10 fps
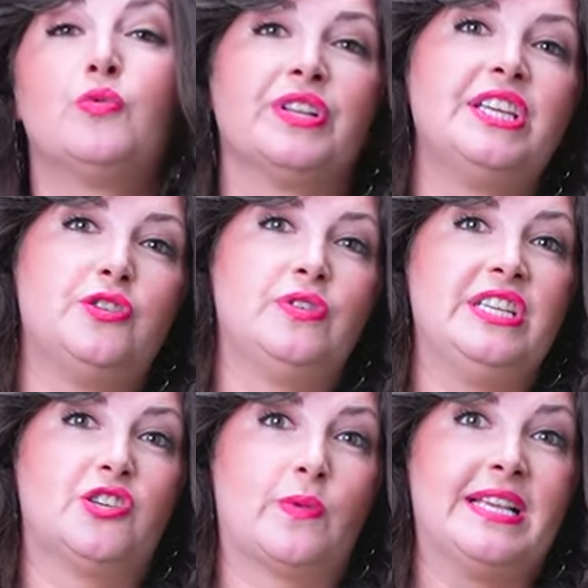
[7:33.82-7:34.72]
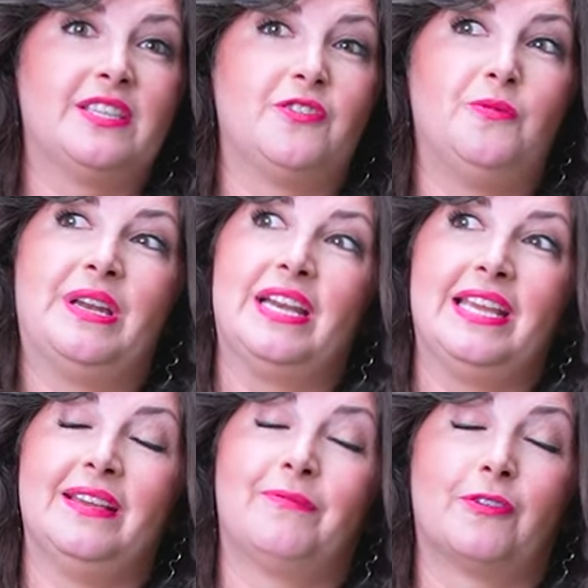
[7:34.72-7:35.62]
you really do need to raise the
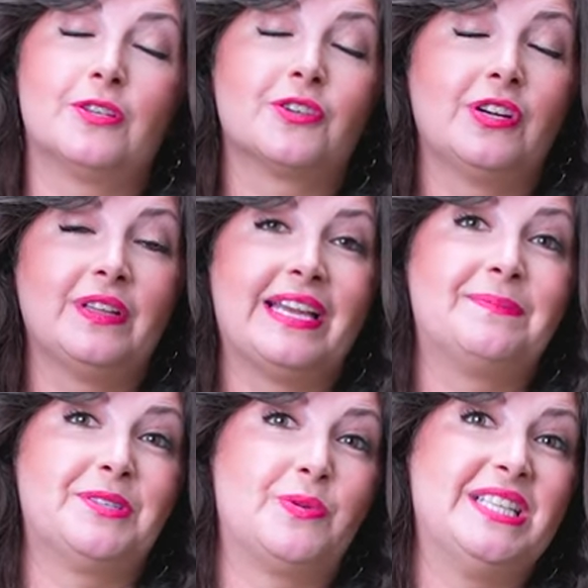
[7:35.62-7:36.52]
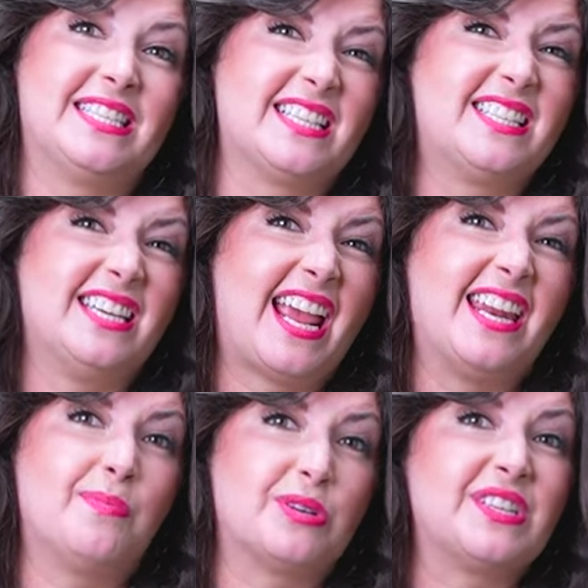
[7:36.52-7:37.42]
humidity. Ferns are going to like between 60 and
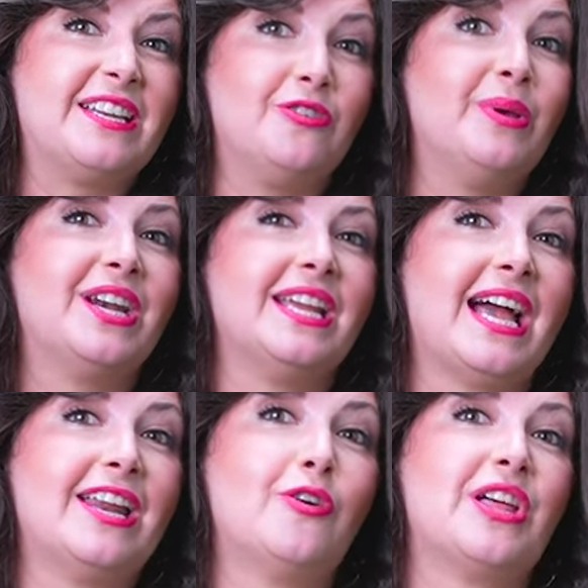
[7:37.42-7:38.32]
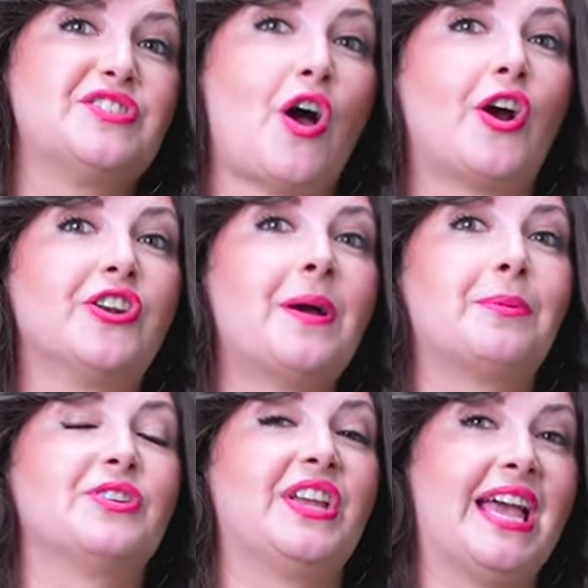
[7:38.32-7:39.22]
80 percent humidity. I know that's a hard
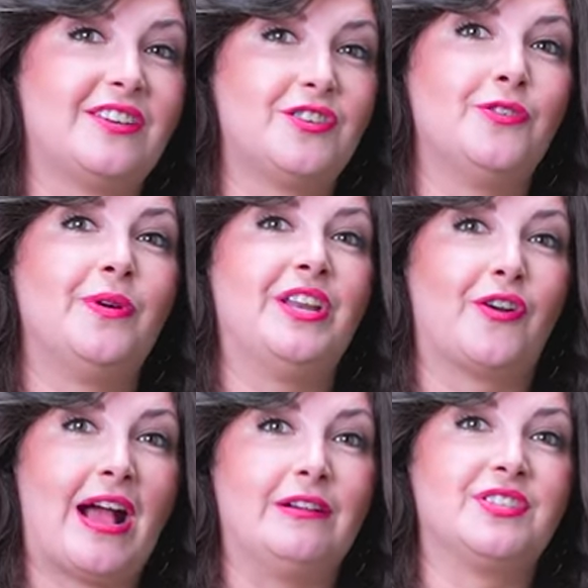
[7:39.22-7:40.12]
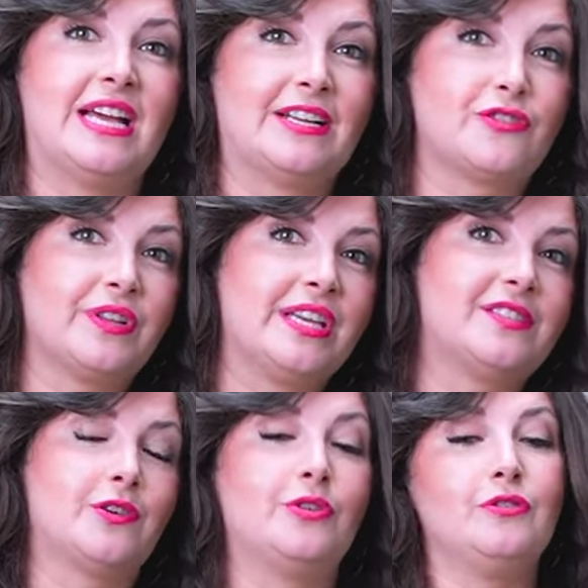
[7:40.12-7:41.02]
number to get to in your house naturally.
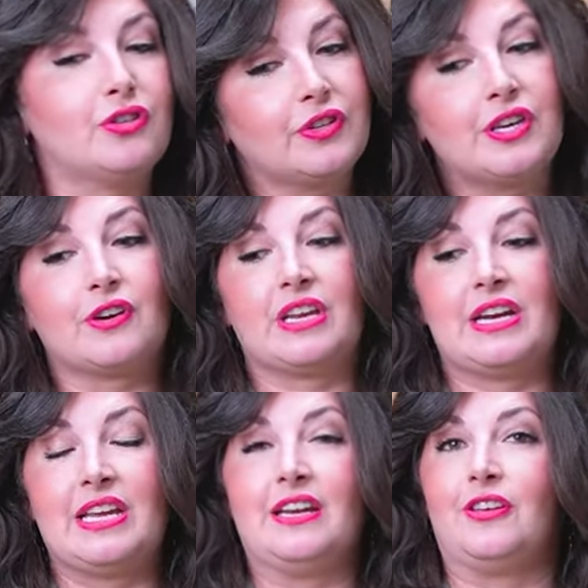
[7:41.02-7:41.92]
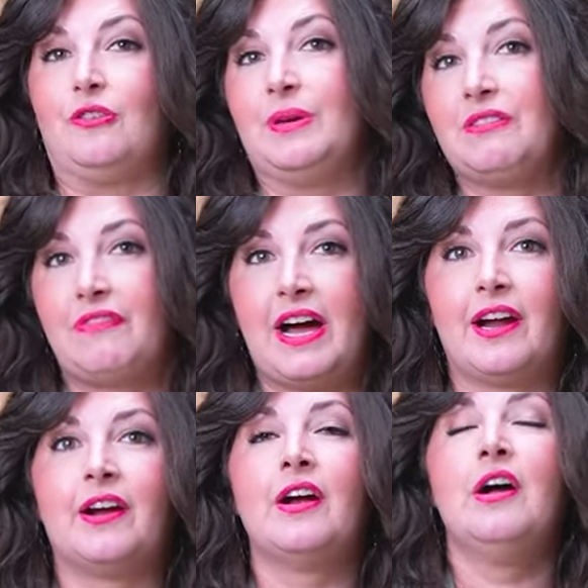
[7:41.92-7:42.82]
So usually you're going to need a
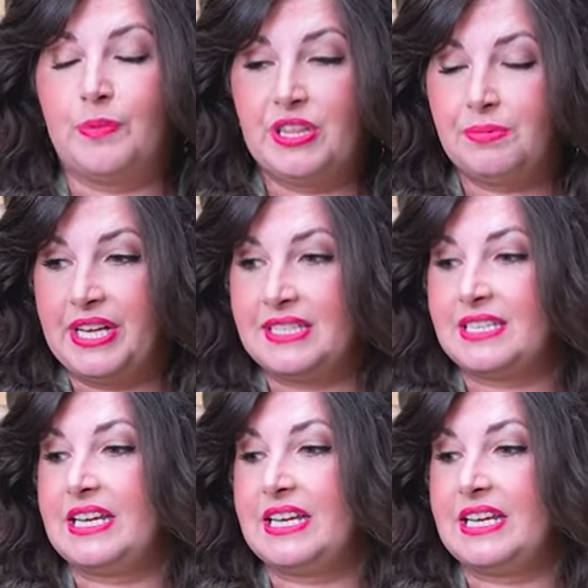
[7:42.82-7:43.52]
humidifier, grouping the plants